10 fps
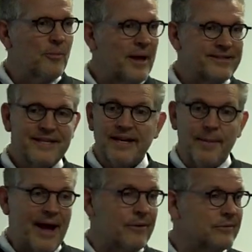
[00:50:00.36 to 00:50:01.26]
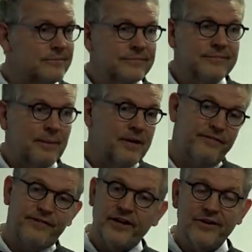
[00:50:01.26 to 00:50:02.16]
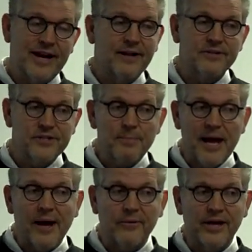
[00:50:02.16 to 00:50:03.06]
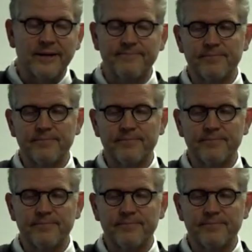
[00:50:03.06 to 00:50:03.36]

That's it. I'm out. I'm going to figure it out somehow, right?